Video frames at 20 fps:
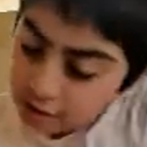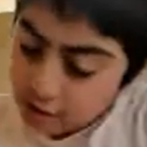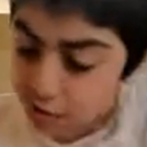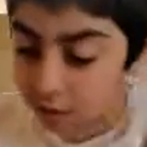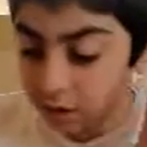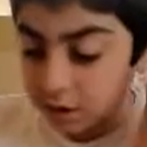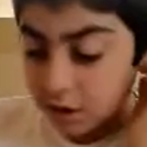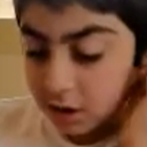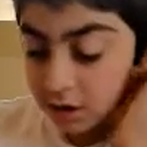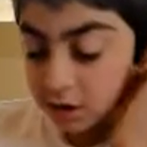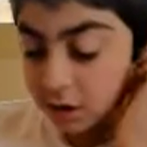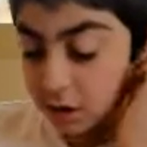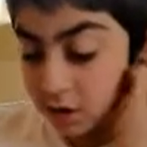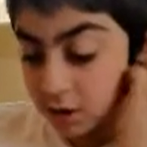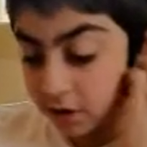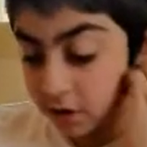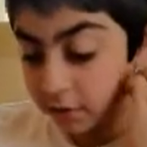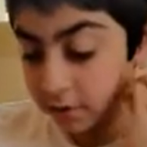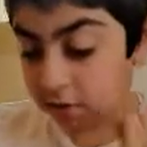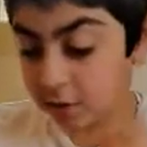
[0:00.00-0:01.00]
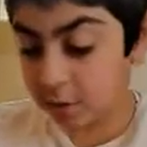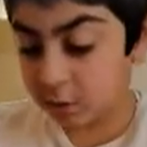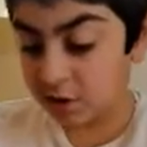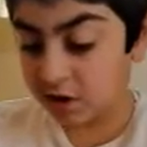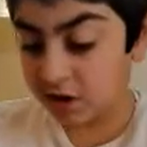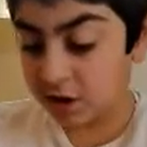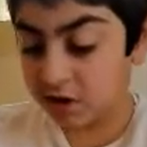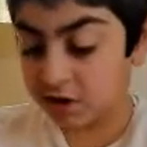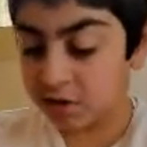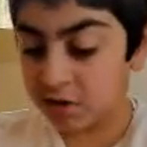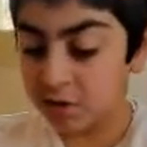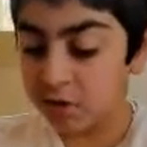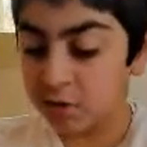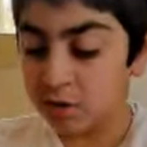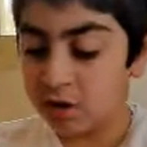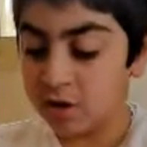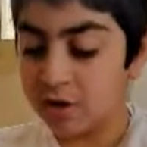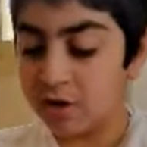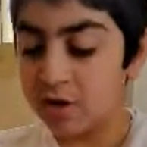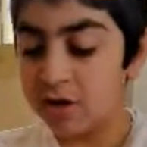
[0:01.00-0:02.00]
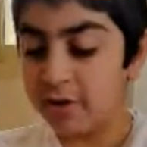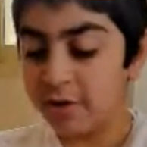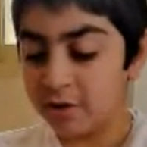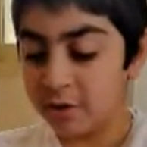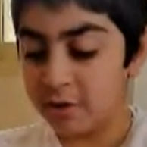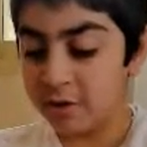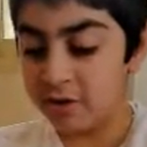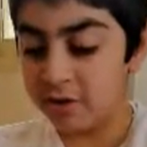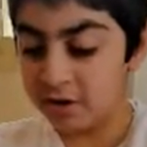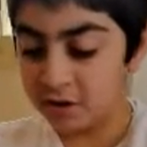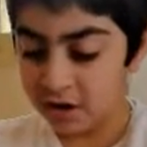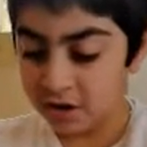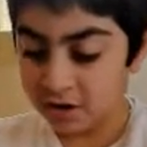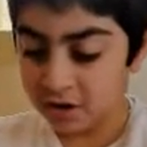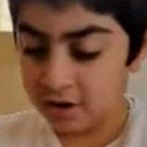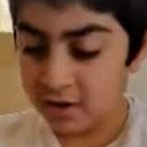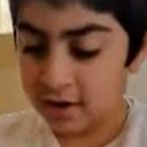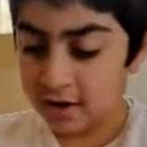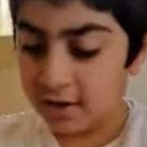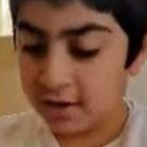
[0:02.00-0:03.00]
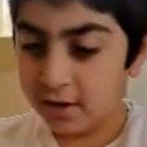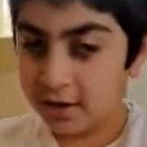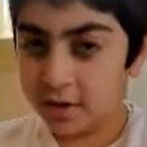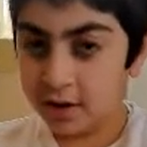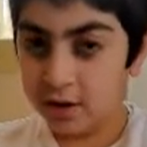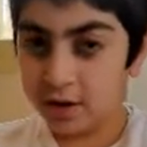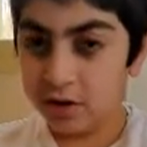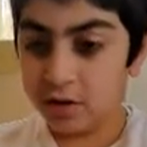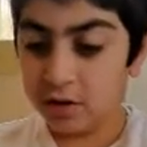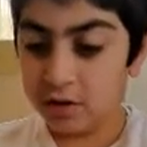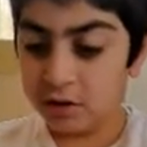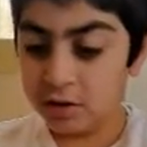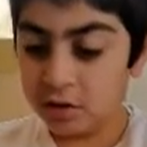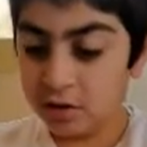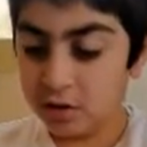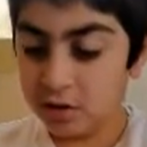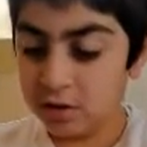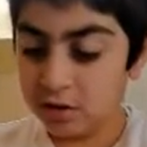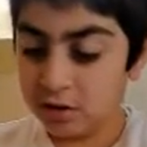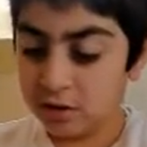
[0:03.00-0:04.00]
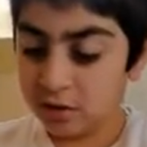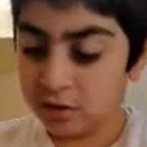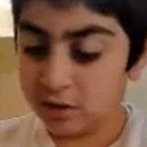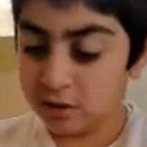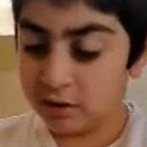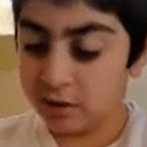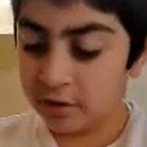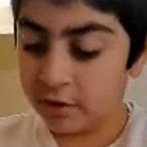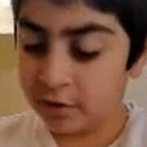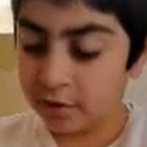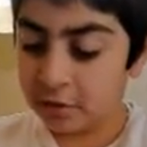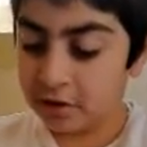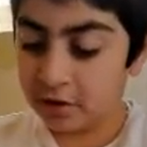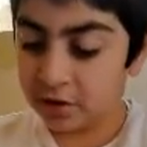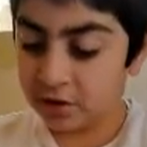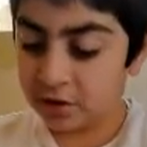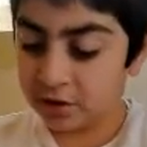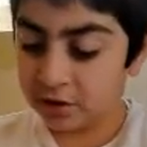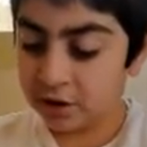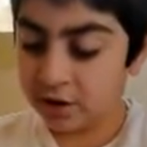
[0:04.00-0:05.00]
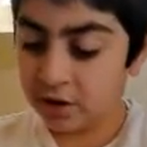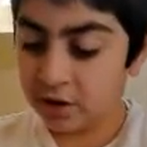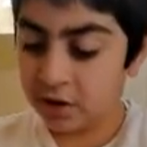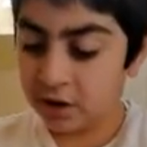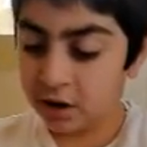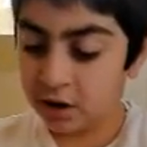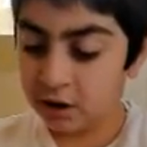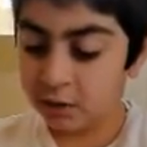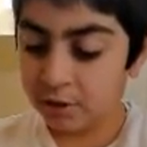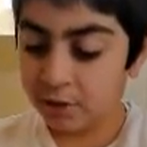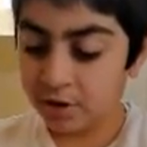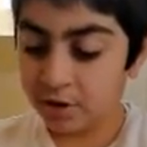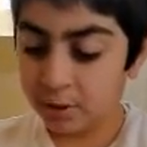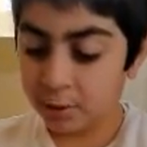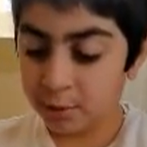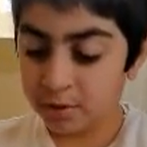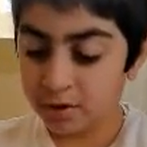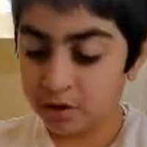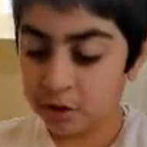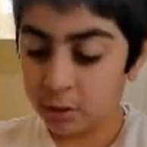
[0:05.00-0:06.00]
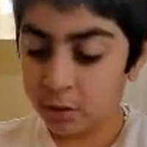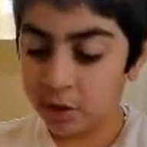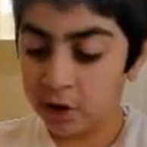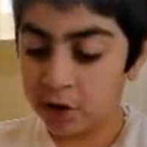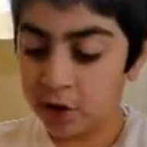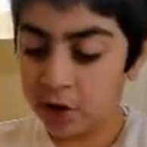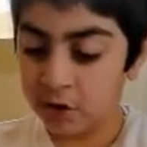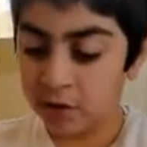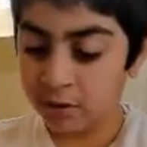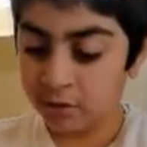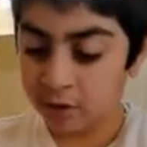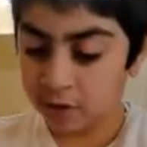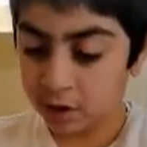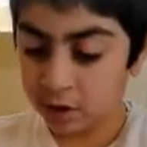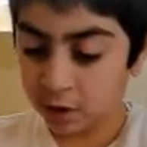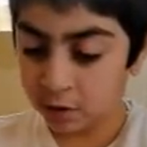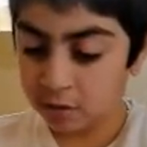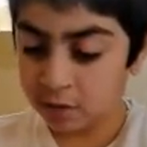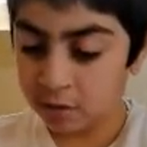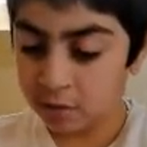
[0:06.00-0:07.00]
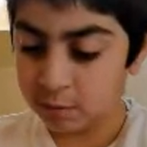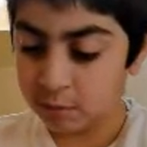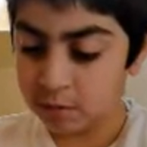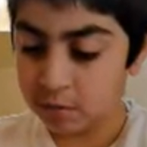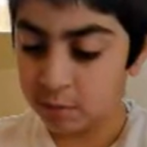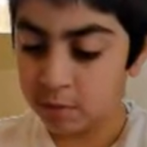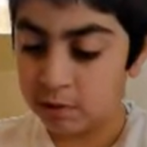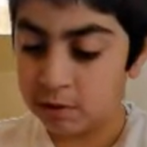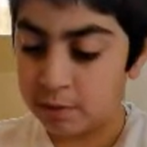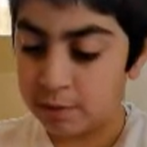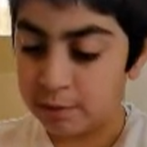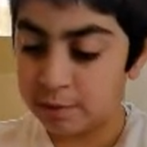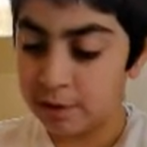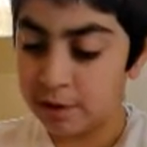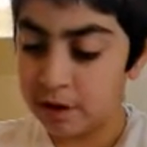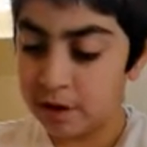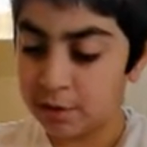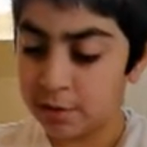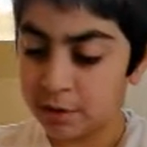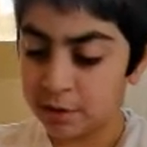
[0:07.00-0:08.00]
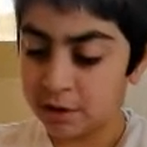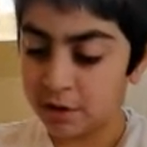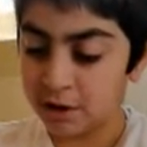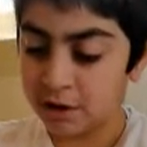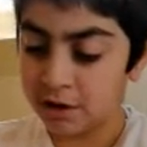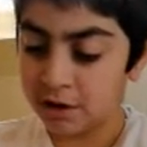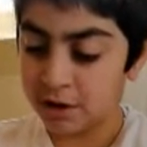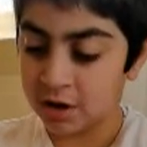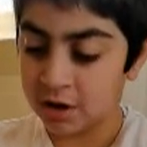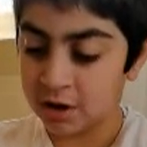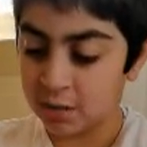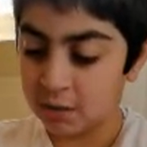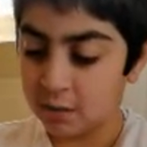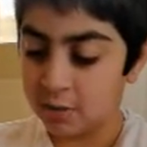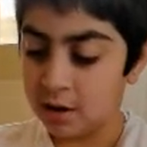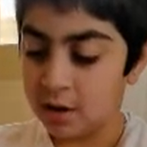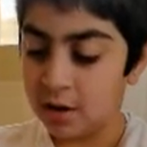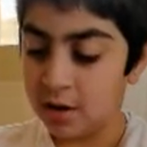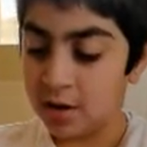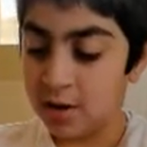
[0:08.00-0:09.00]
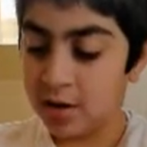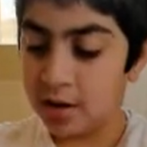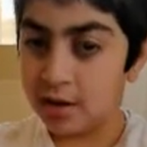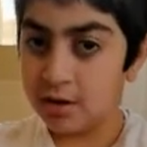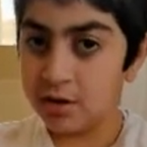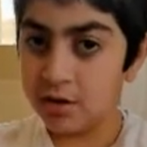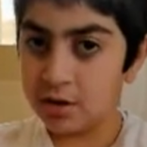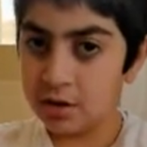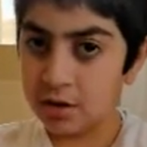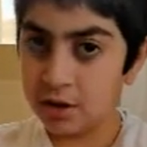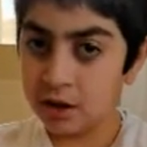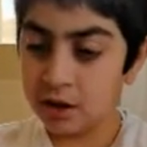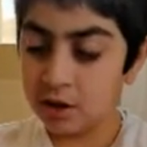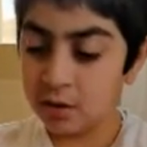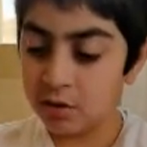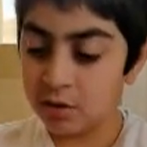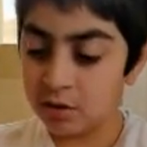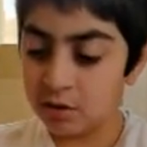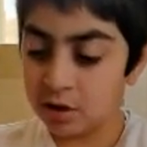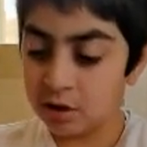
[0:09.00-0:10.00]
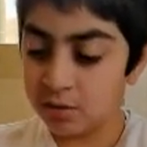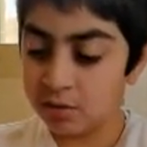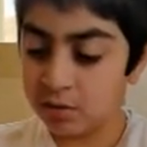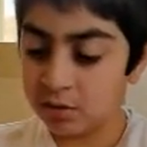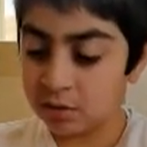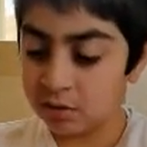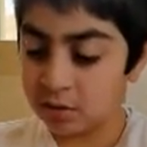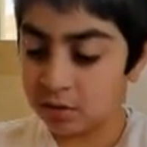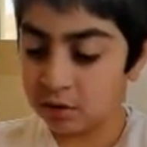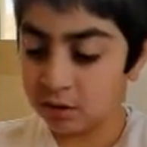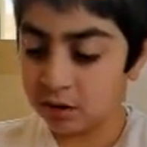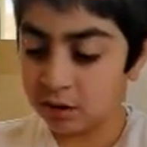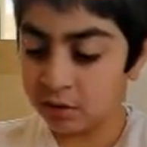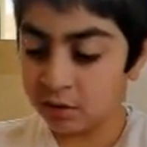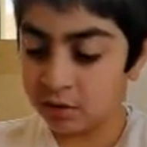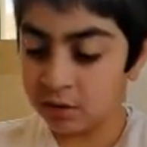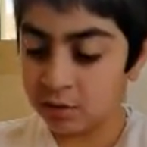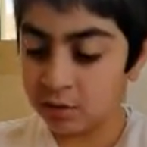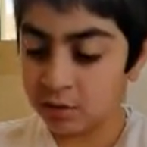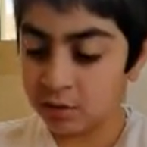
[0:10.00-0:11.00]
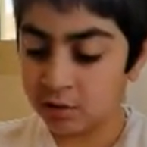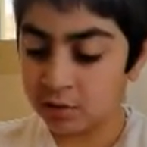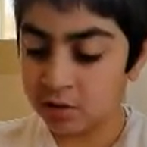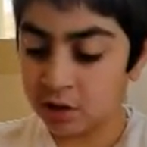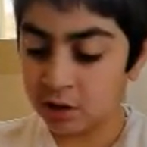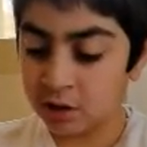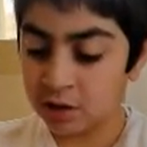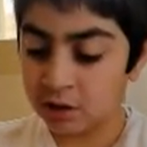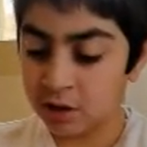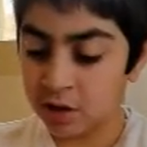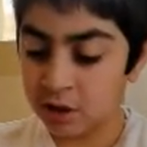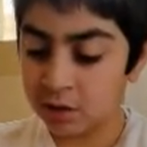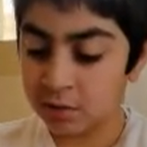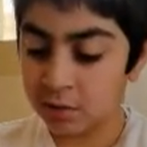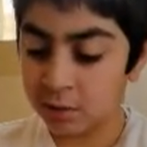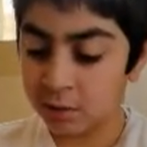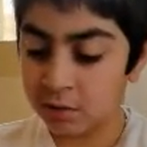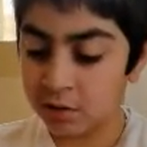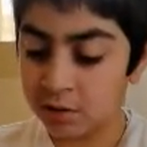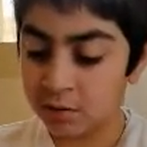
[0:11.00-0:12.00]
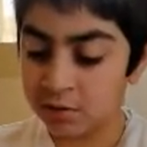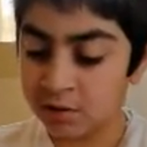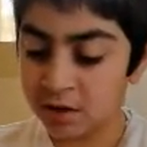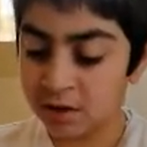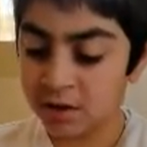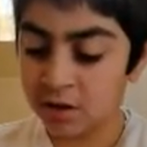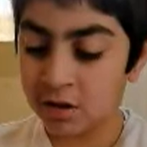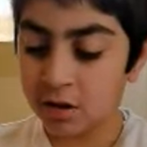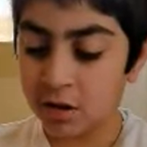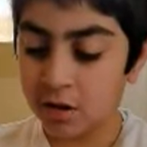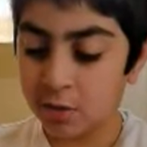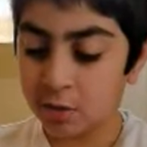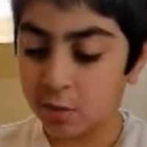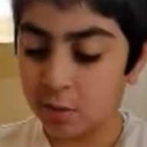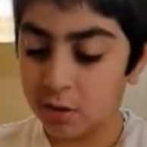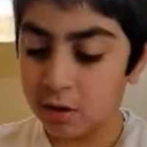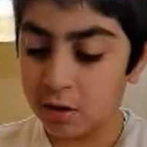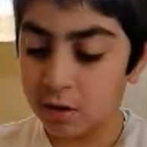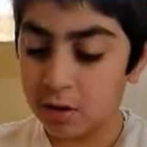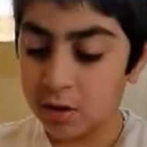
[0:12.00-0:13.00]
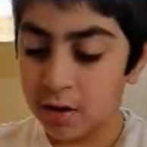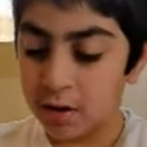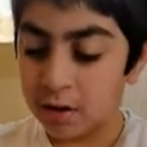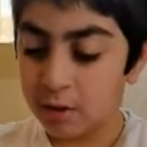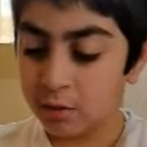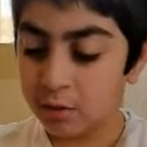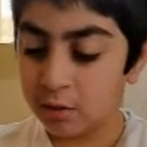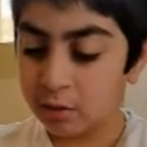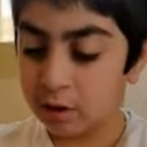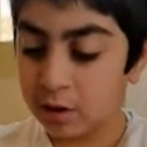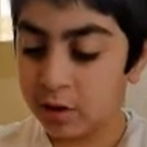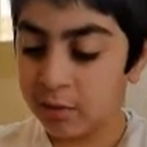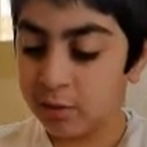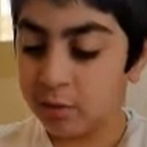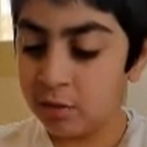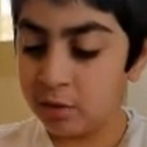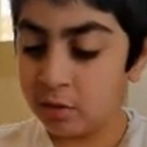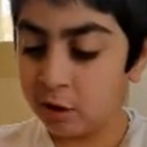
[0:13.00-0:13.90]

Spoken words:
What has the UAE government done? The government has set an alarm to stop us going out of our houses between 10 p.m. and 6 a.m. This allows them to sanitize public places, as we have